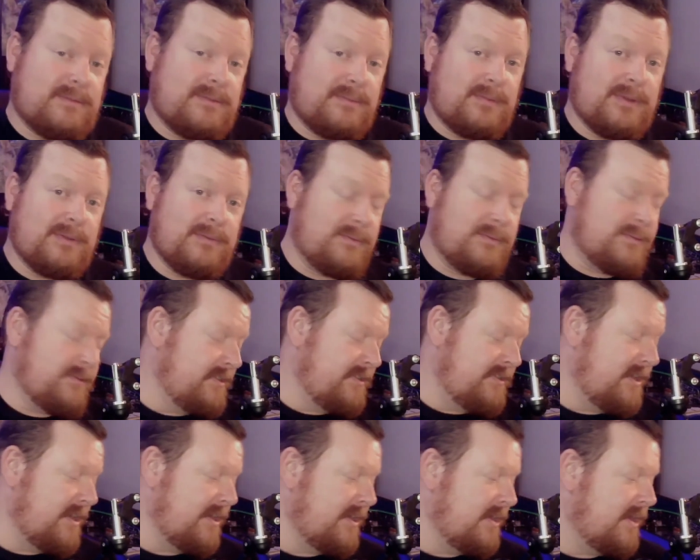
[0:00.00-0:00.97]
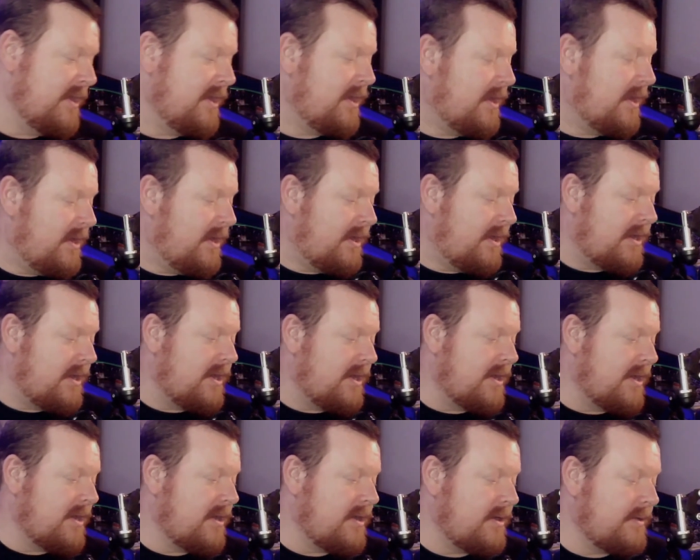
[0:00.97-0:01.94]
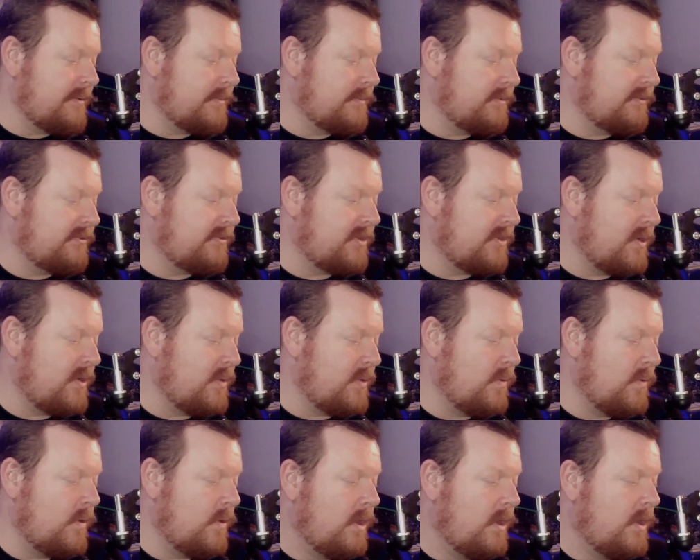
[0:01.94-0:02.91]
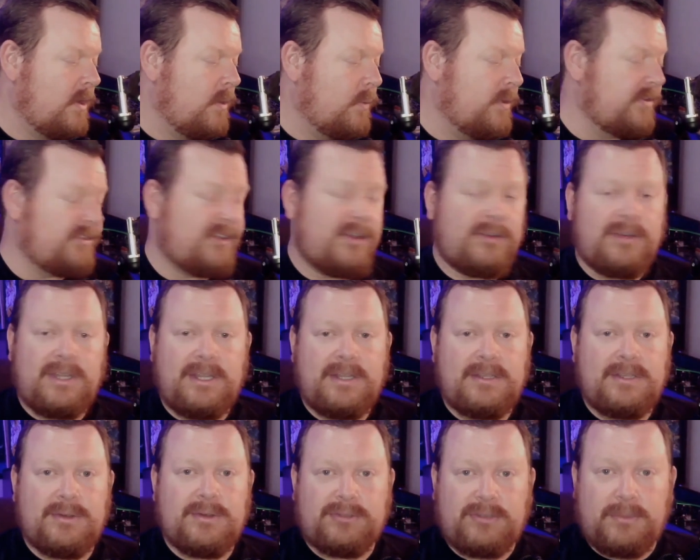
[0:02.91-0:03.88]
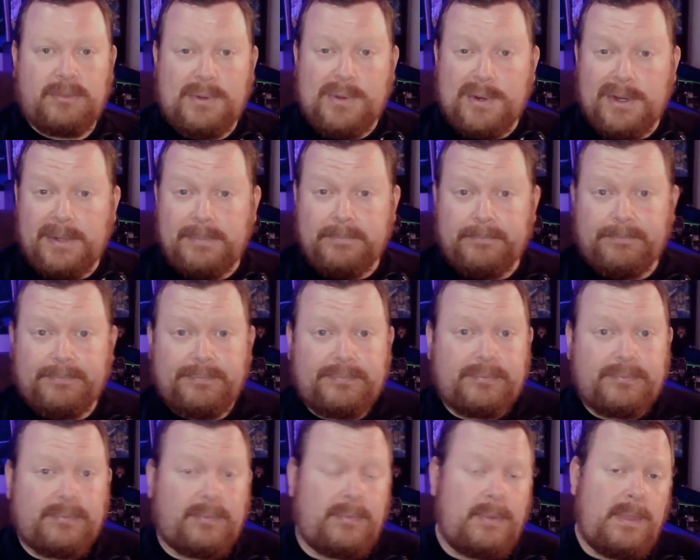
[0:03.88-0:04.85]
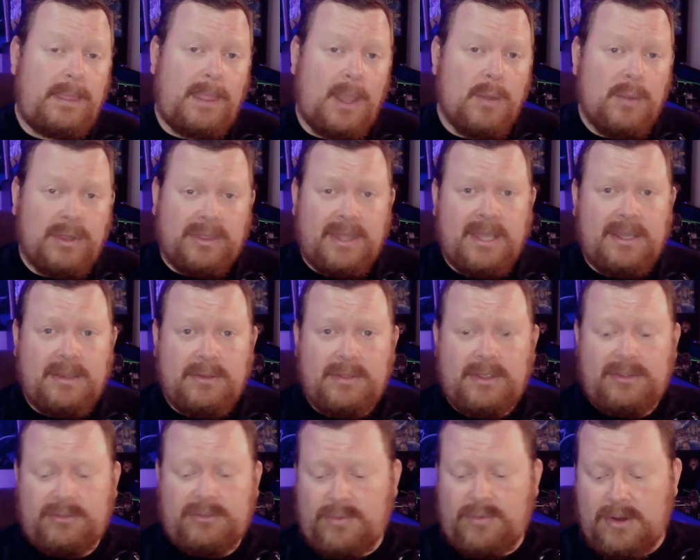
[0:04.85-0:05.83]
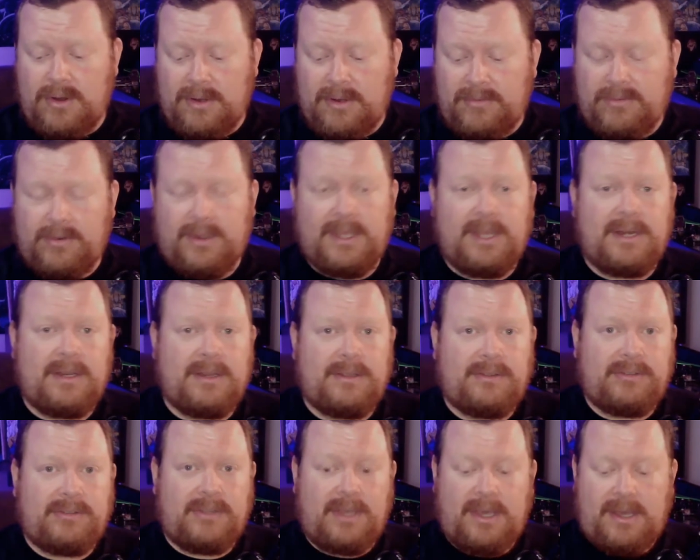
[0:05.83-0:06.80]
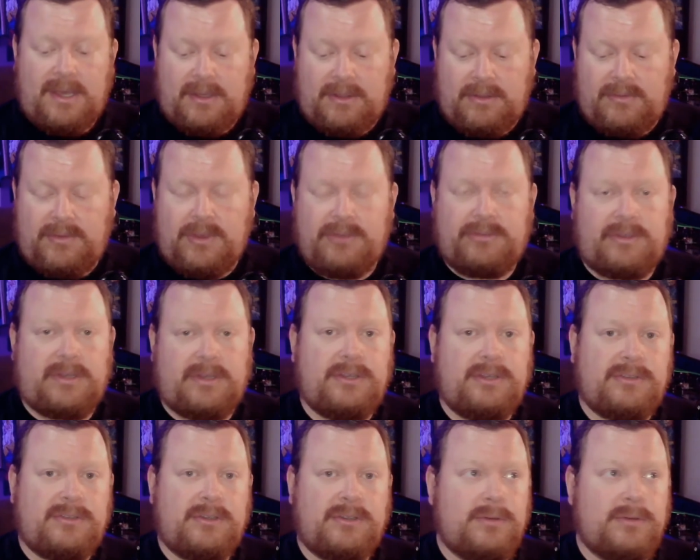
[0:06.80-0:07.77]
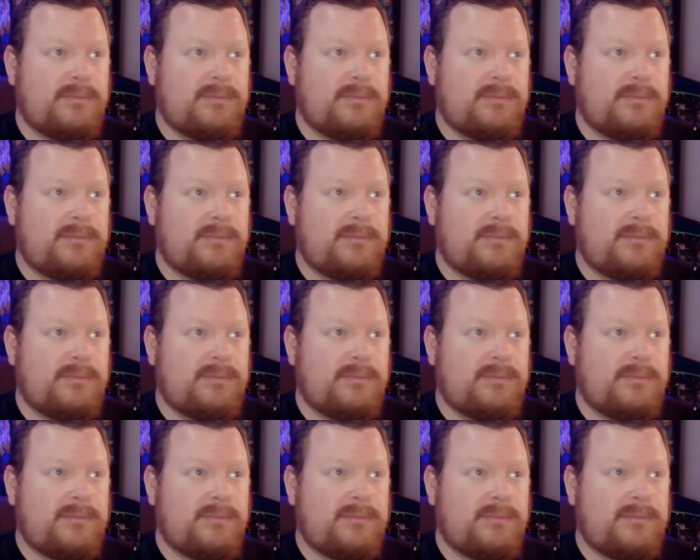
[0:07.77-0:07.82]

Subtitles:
We will see. So we still need your support. We thank you this far for getting us the views on YouTube.